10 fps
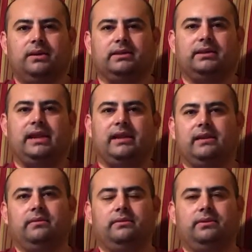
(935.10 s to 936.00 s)
is like
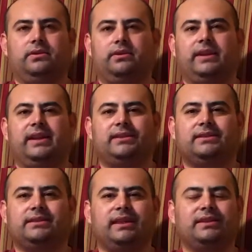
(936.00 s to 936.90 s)
your dead
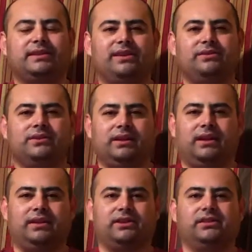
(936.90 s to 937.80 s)
skin cells
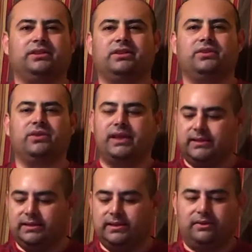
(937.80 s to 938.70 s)
and it turns into
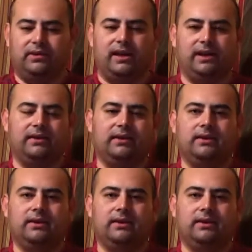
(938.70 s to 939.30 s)
dust. Or like